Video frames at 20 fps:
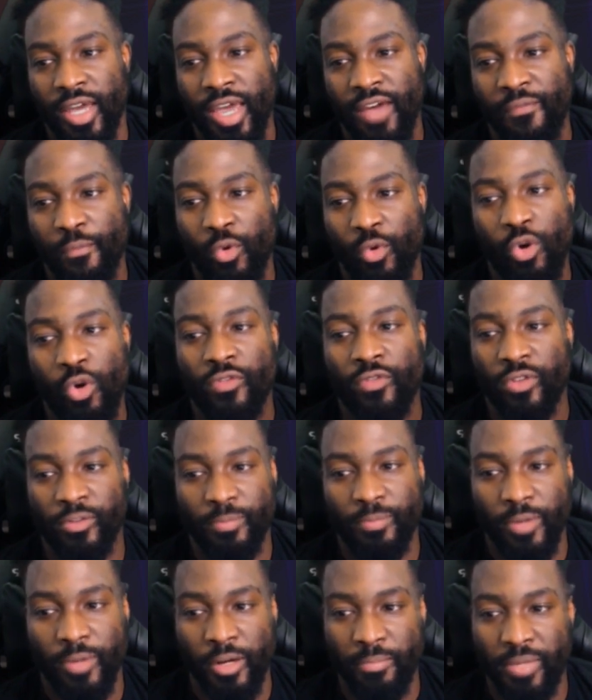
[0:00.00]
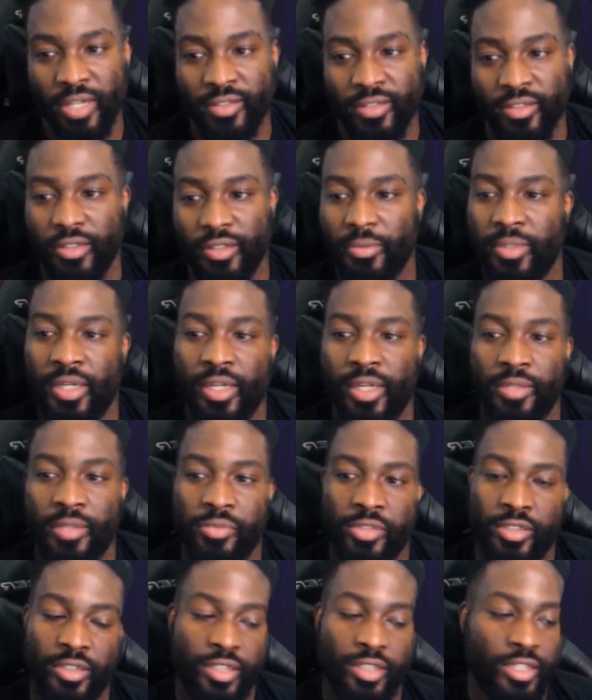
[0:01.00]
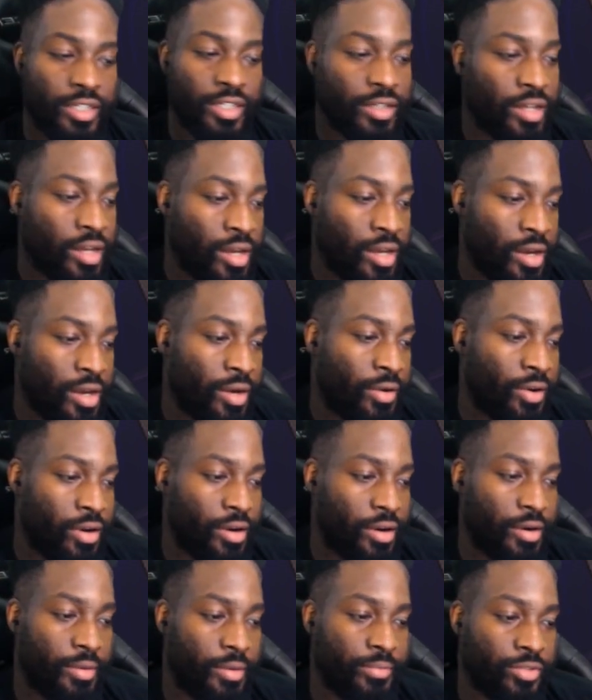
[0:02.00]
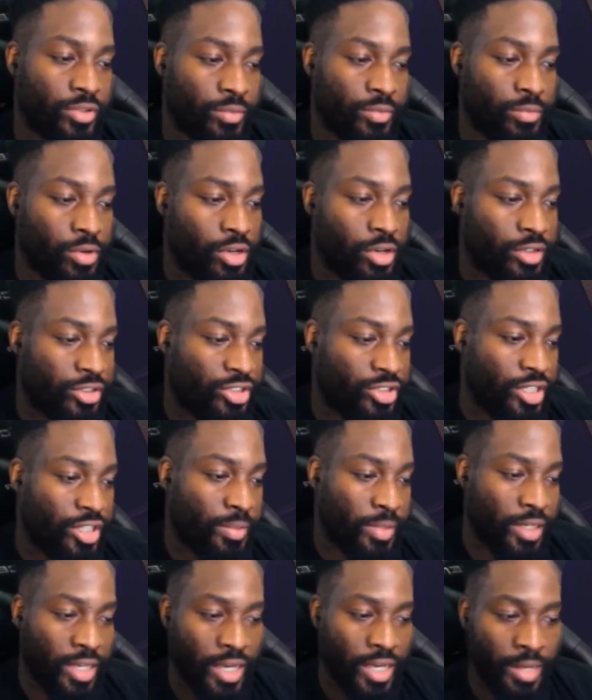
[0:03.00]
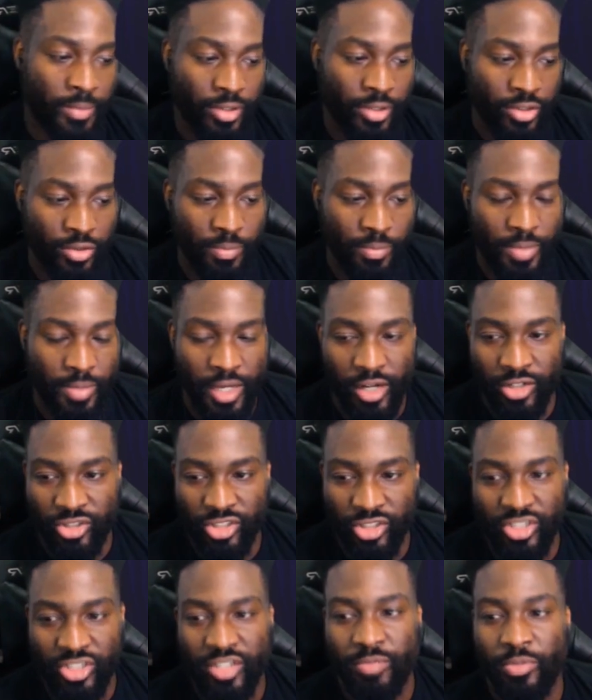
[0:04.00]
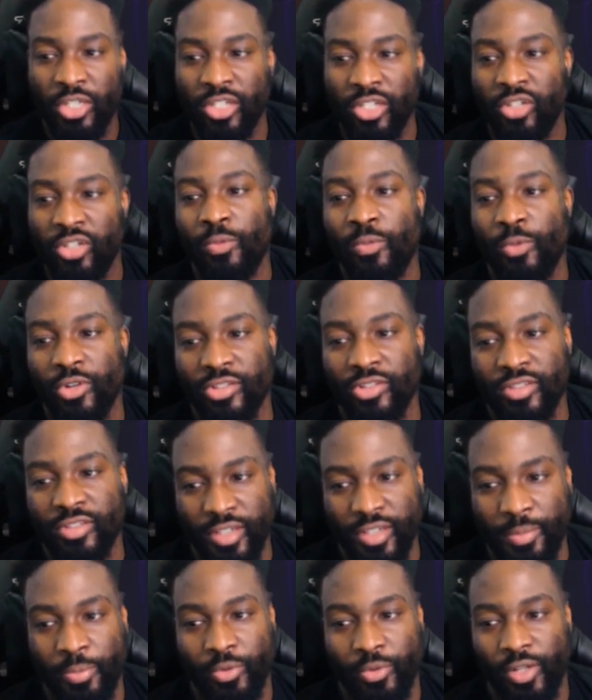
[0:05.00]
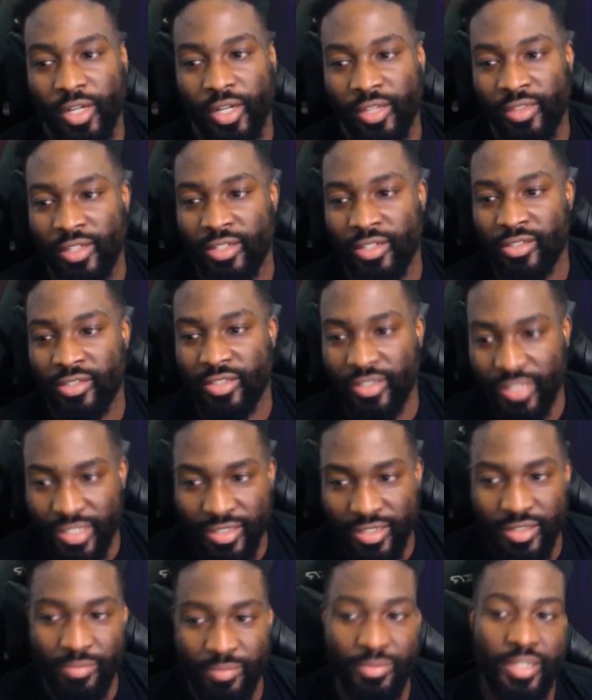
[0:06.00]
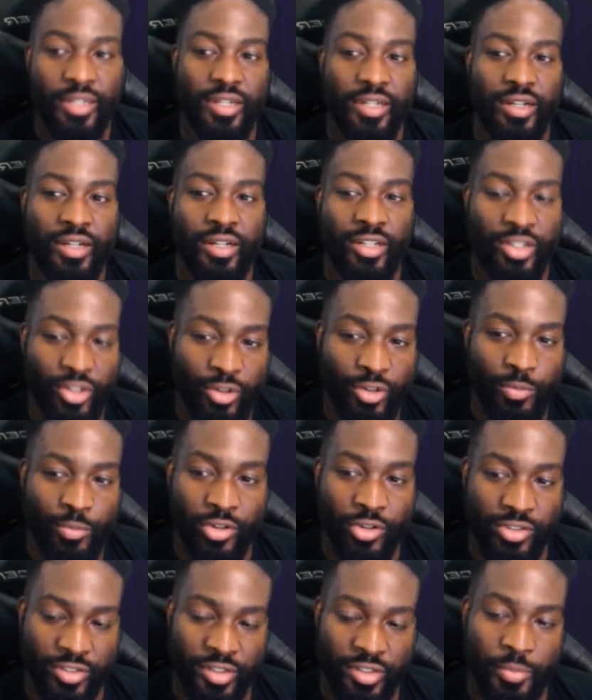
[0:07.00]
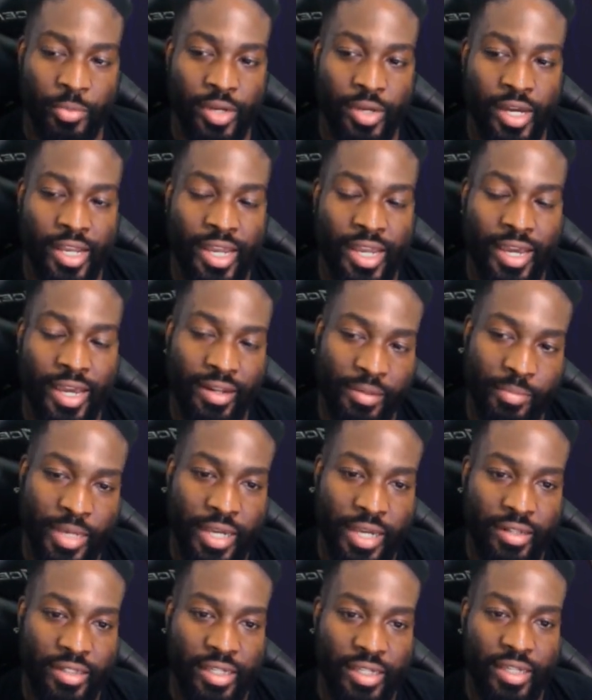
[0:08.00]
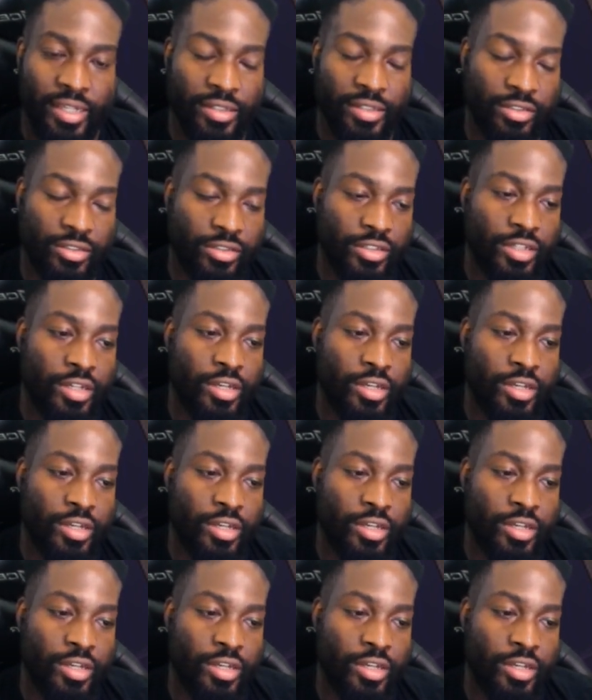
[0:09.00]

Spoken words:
have more of a mix-up game. She'll get some shimmy game a little better. She'll just be a little more slippery. I think she needs to be a little more slippery. I like the back dash.